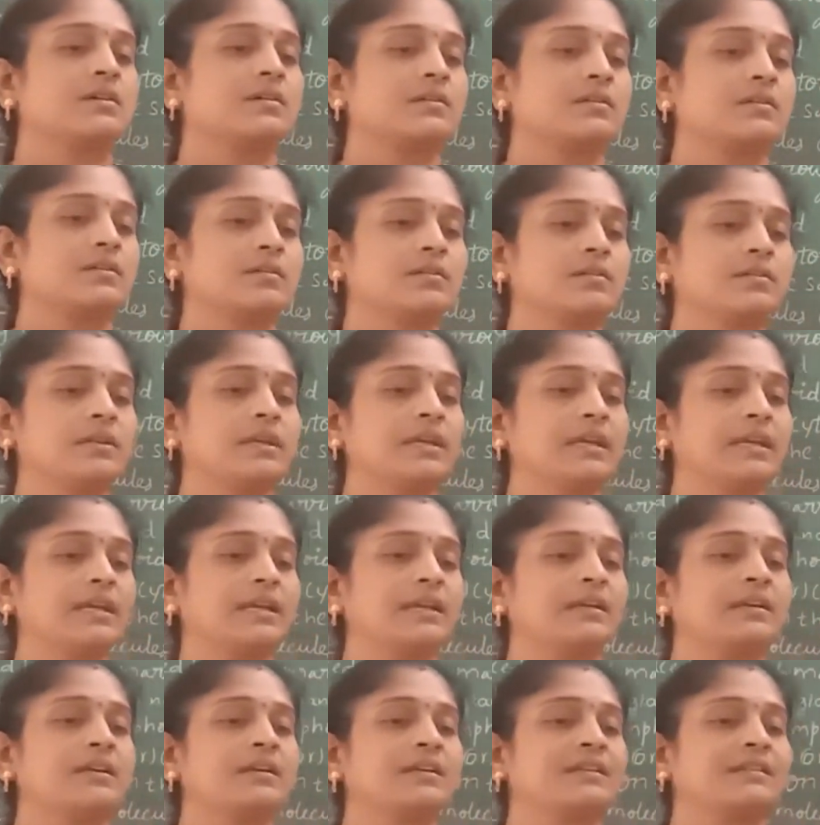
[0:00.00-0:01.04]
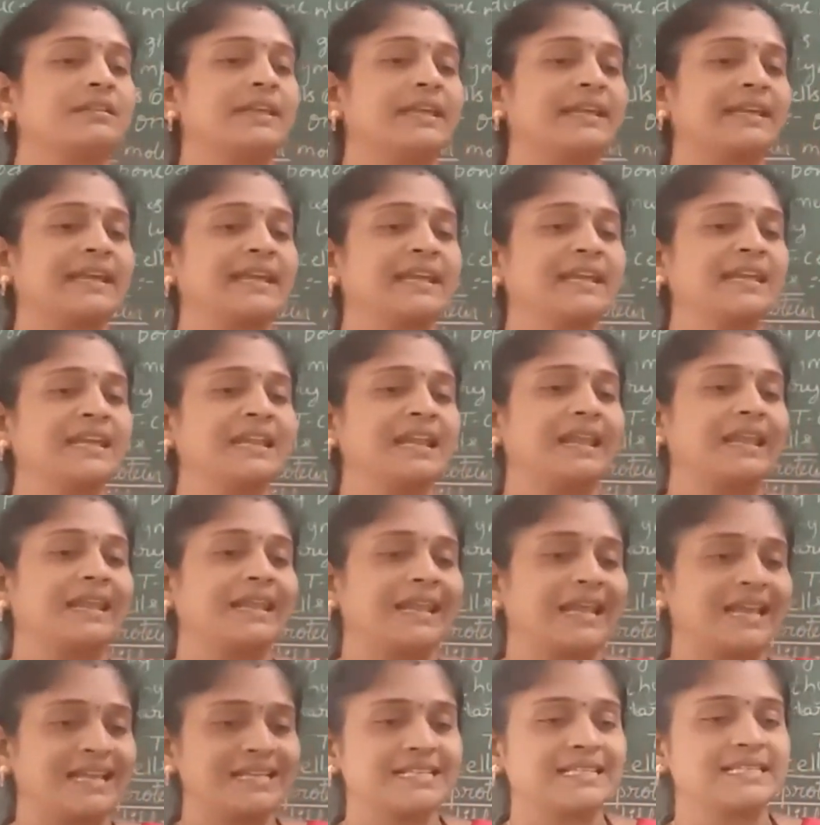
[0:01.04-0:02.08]
Okay, they can
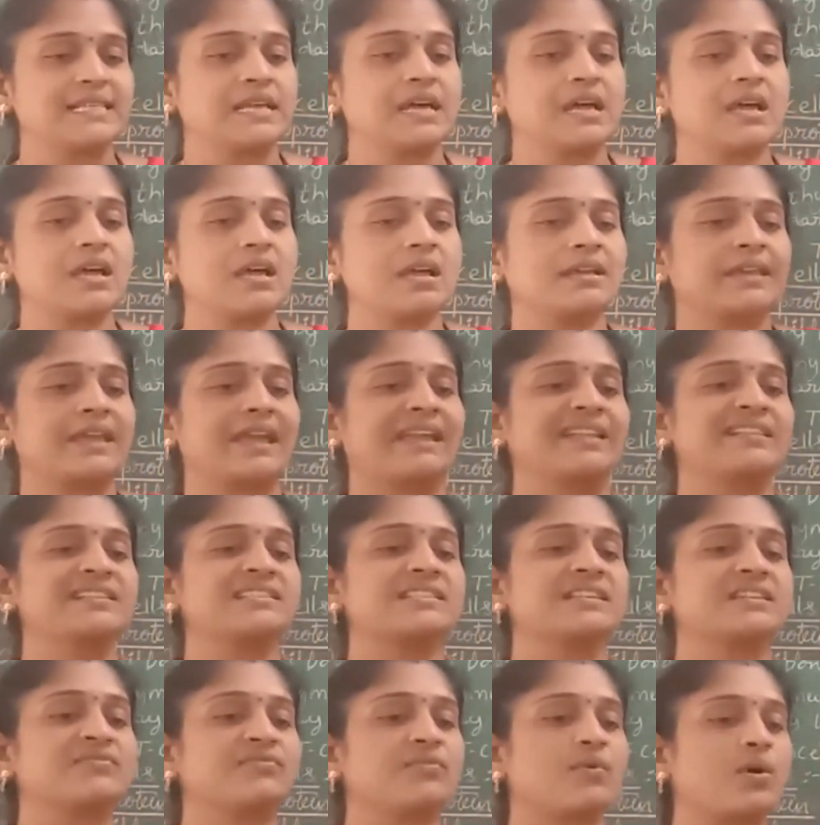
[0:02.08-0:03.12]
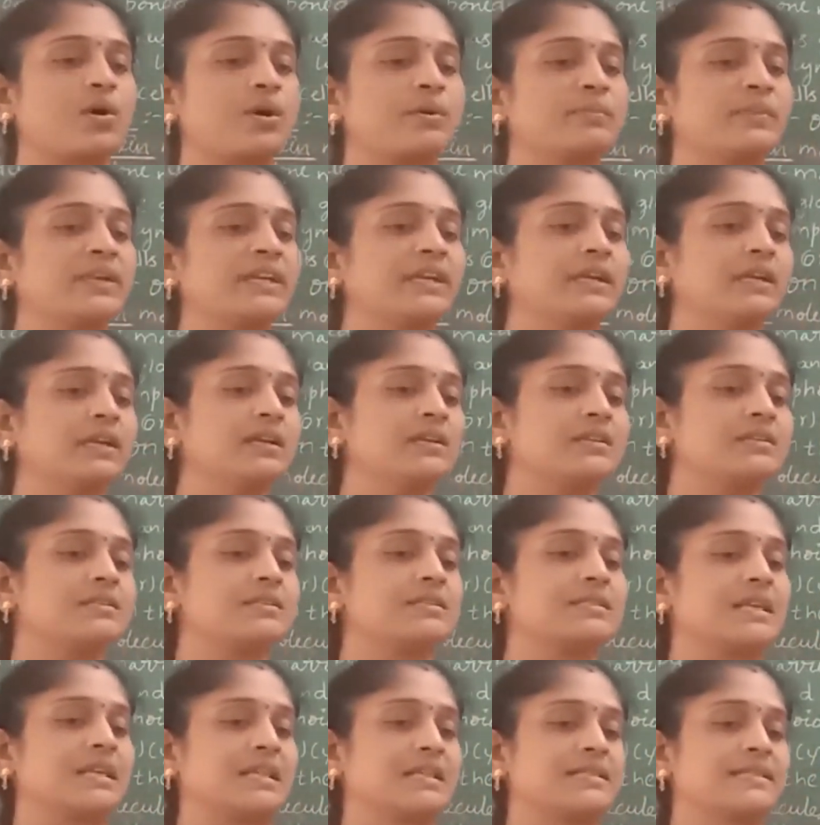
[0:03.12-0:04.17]
lyse the cancer forming
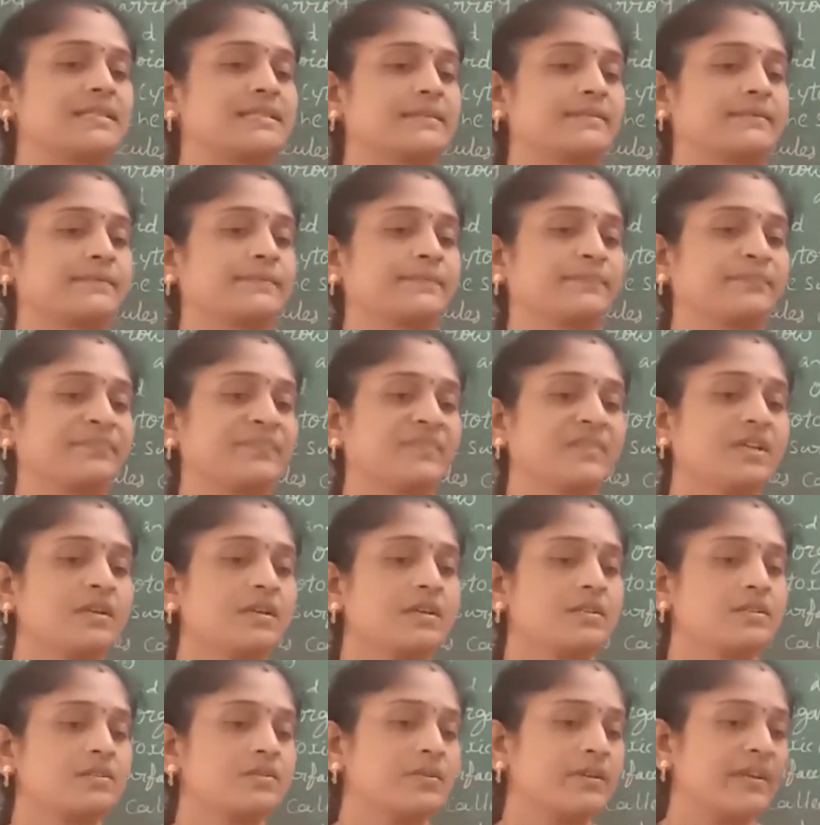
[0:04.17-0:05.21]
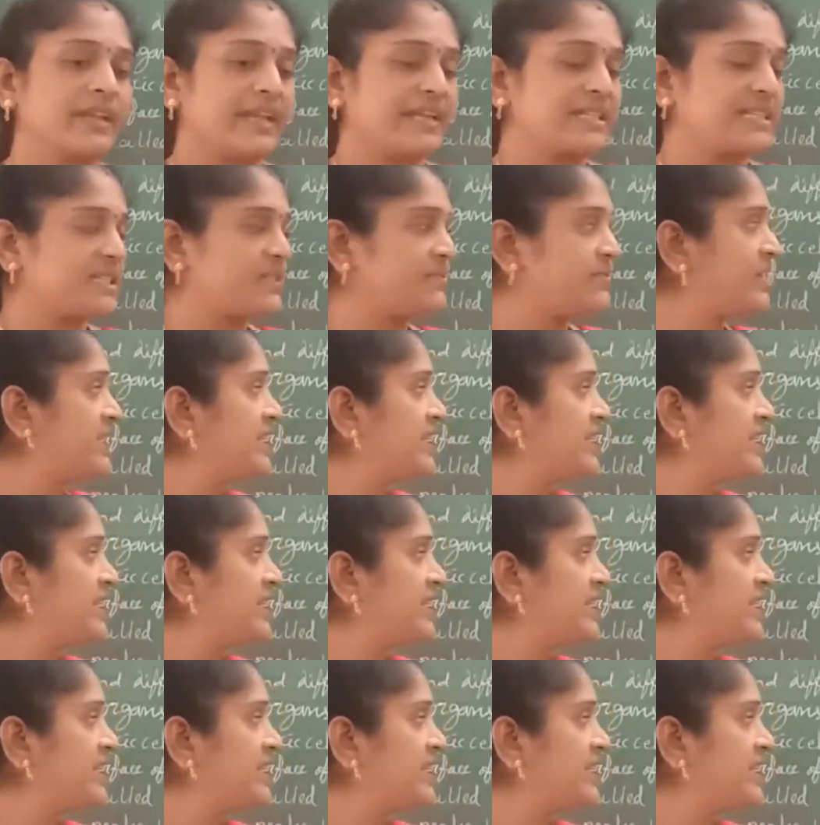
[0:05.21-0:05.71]
cells. So next one